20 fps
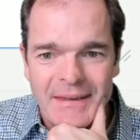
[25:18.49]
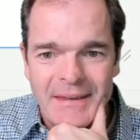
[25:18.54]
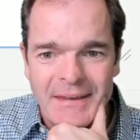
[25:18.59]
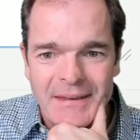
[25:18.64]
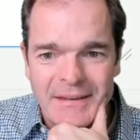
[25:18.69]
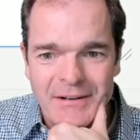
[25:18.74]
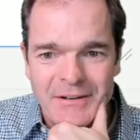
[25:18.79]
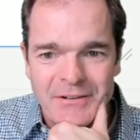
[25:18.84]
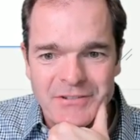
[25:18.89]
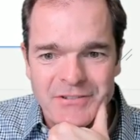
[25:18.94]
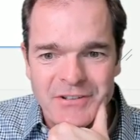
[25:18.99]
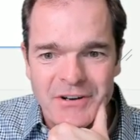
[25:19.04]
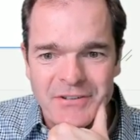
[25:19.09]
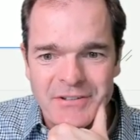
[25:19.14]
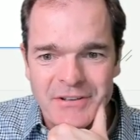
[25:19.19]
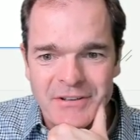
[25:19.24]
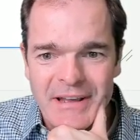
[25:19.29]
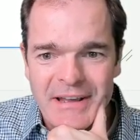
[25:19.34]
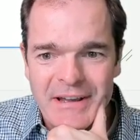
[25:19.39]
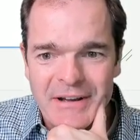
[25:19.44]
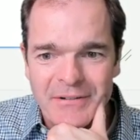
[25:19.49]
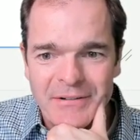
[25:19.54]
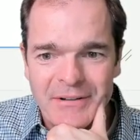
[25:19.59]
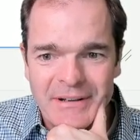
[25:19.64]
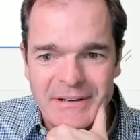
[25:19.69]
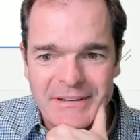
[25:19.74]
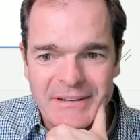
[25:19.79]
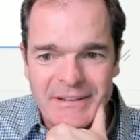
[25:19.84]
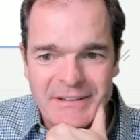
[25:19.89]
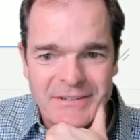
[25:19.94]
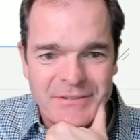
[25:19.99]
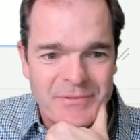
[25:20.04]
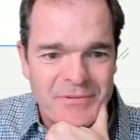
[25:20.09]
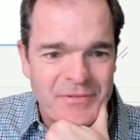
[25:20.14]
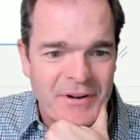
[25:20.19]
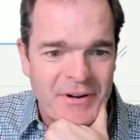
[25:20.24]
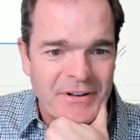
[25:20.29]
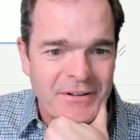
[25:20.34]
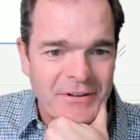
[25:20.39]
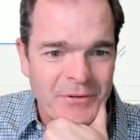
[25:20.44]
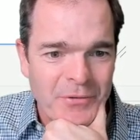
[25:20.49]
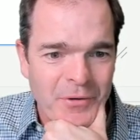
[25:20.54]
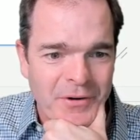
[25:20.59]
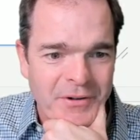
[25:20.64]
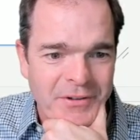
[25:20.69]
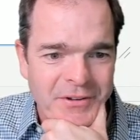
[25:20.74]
And it'll start to lay out like this. We've got a little work